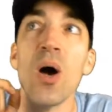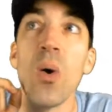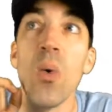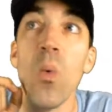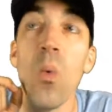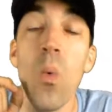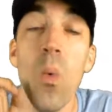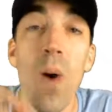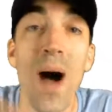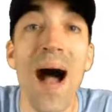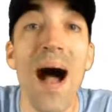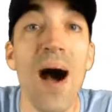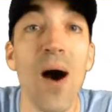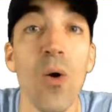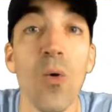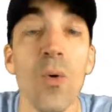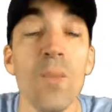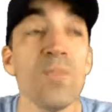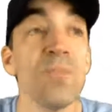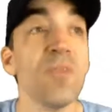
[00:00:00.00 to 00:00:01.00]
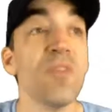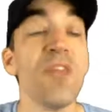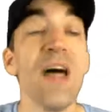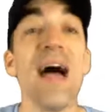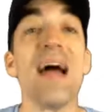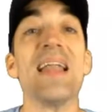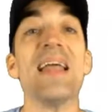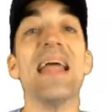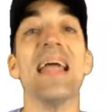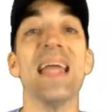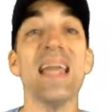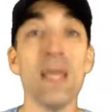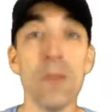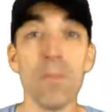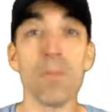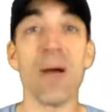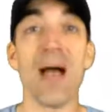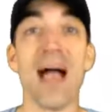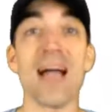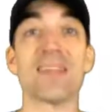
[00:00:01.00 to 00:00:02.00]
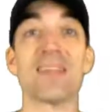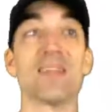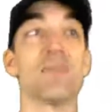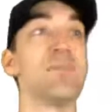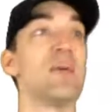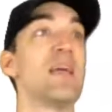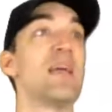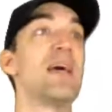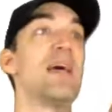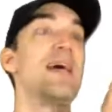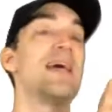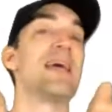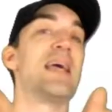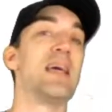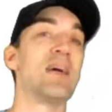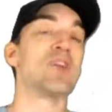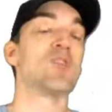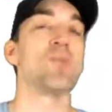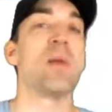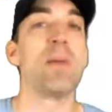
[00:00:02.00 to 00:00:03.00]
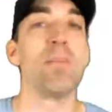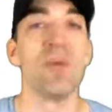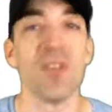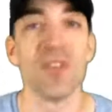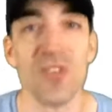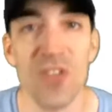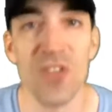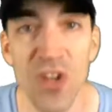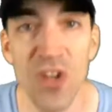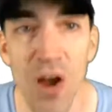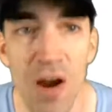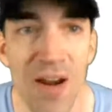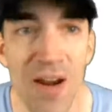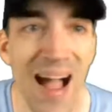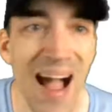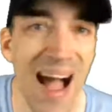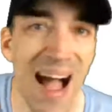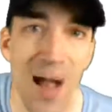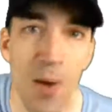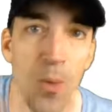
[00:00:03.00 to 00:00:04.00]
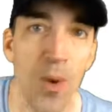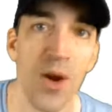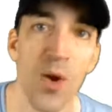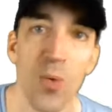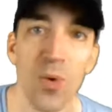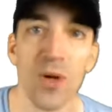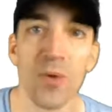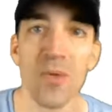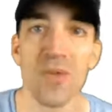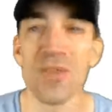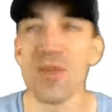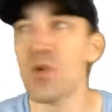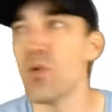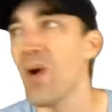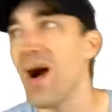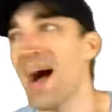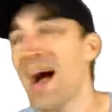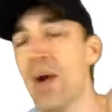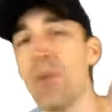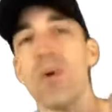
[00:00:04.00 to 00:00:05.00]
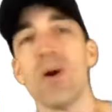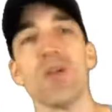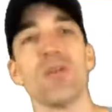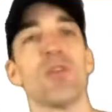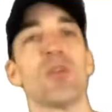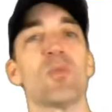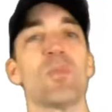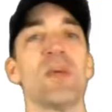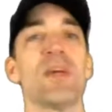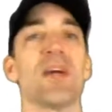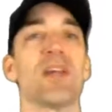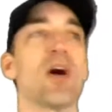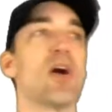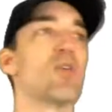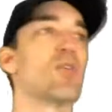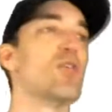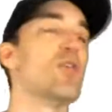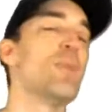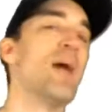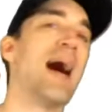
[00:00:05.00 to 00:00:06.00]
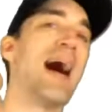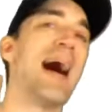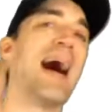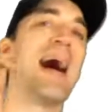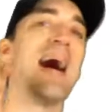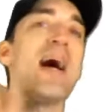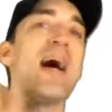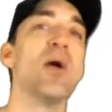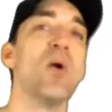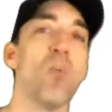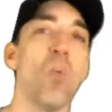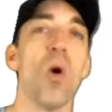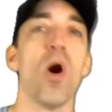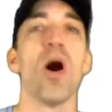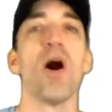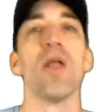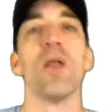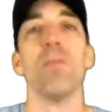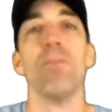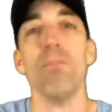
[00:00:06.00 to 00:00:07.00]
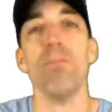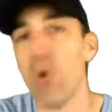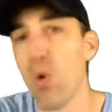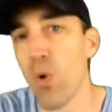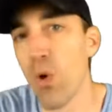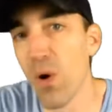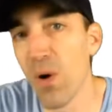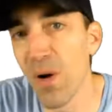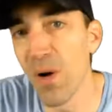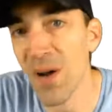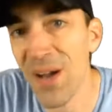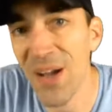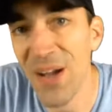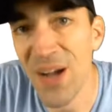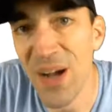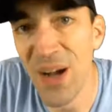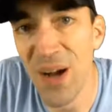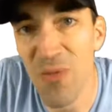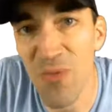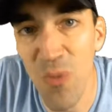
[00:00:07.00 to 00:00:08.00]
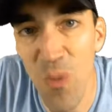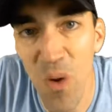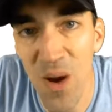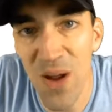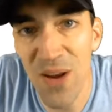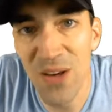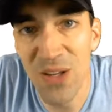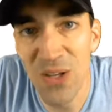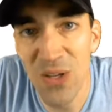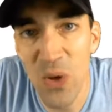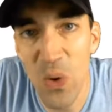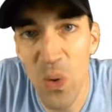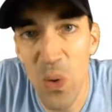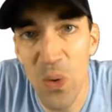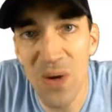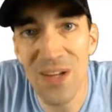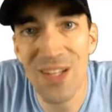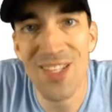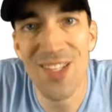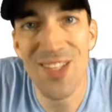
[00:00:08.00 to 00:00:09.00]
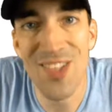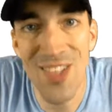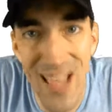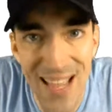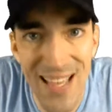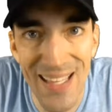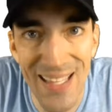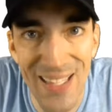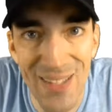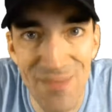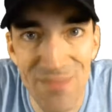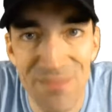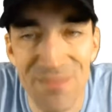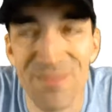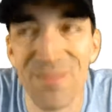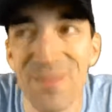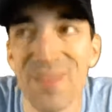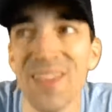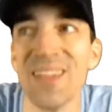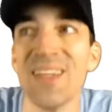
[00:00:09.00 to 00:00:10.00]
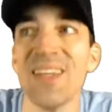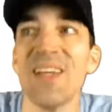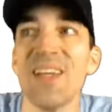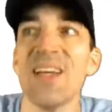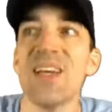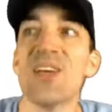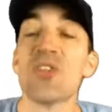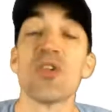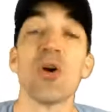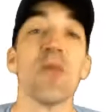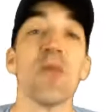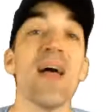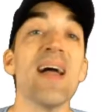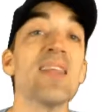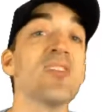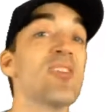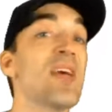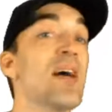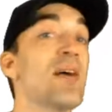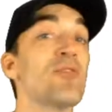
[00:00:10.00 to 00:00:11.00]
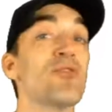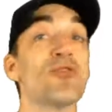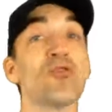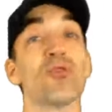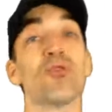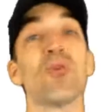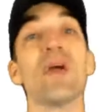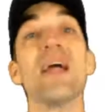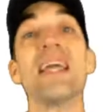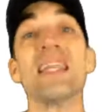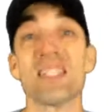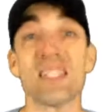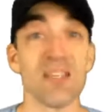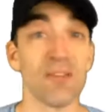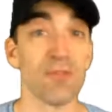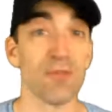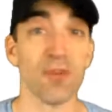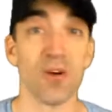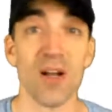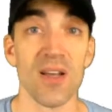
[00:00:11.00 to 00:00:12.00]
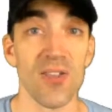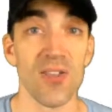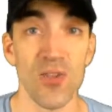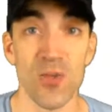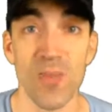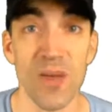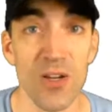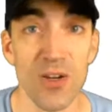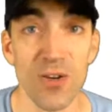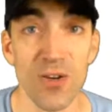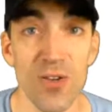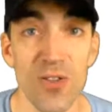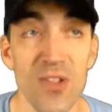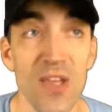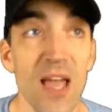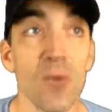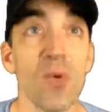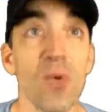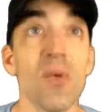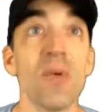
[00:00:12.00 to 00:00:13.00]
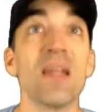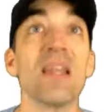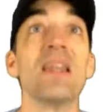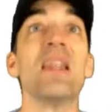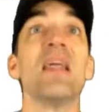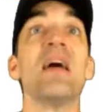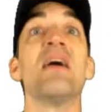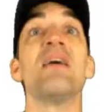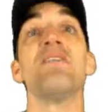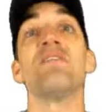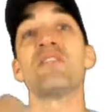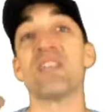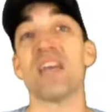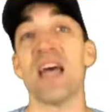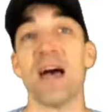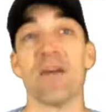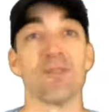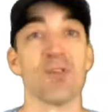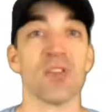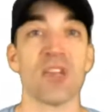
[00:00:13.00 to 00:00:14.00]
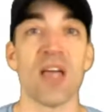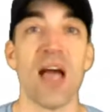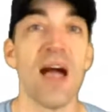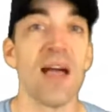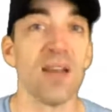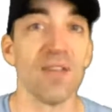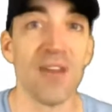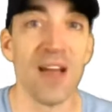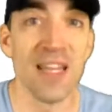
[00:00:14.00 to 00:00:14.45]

wow, that impacted me. Here's my business card. I want to work with you. I want you to speak at our group. I want more of what you're saying. So that sounds great for us speakers, and we would love to have those kind of